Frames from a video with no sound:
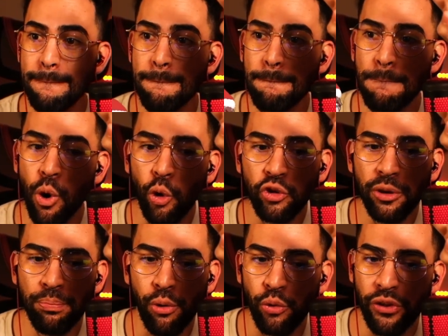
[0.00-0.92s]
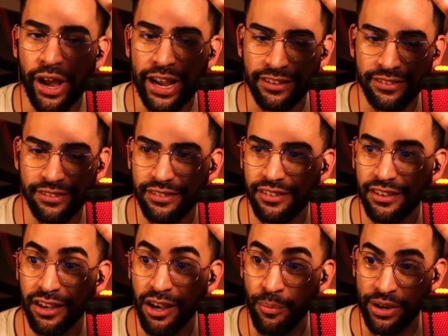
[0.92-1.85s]
multiple nights
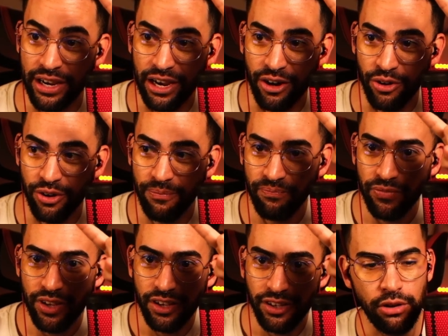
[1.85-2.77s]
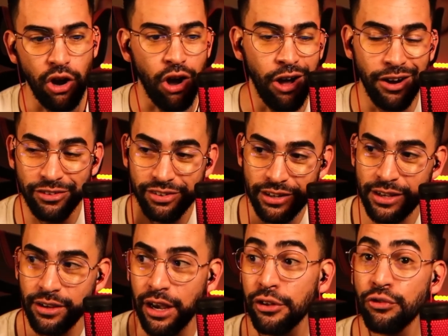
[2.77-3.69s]
coming out.
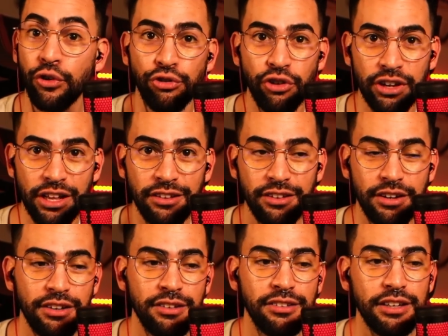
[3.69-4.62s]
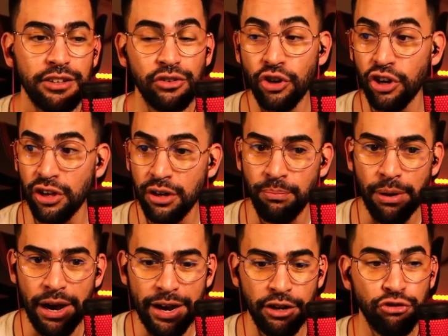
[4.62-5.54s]
Honestly, as frustrating as it is, is good
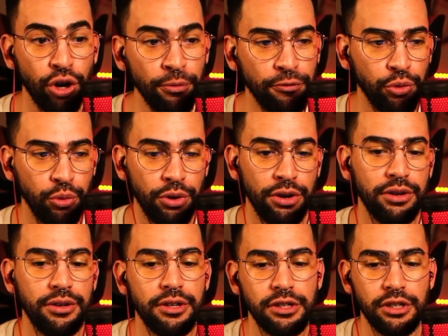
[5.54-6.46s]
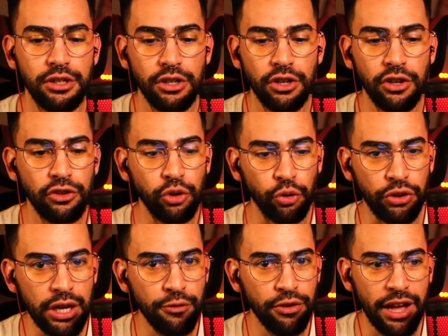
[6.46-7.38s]
by Germ Food. So
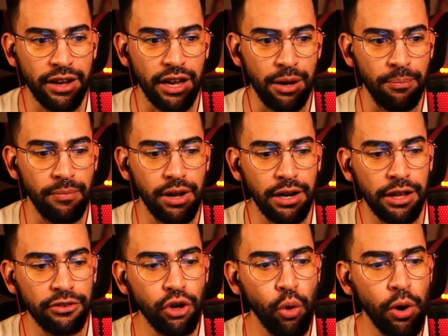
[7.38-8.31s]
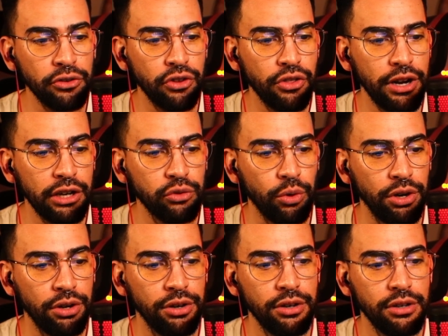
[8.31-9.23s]
thank you for that game. Let's go on to the next
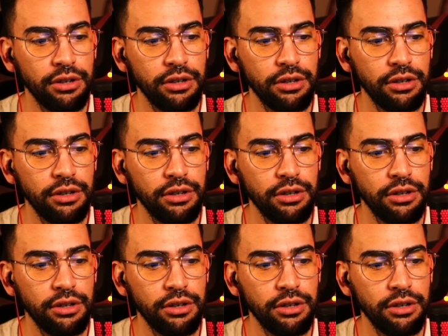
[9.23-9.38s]
one.